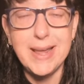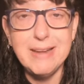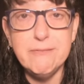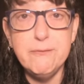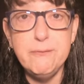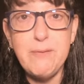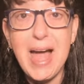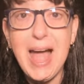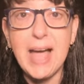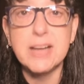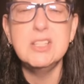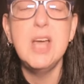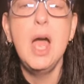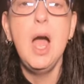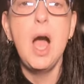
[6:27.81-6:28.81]
In
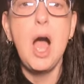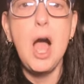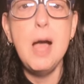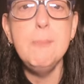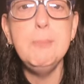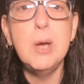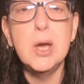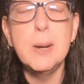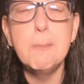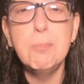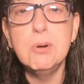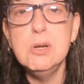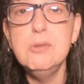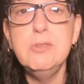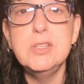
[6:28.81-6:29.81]
fact, I'm gonna
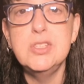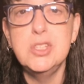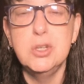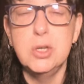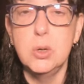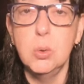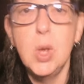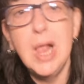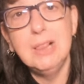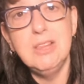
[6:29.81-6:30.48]
prove it to you.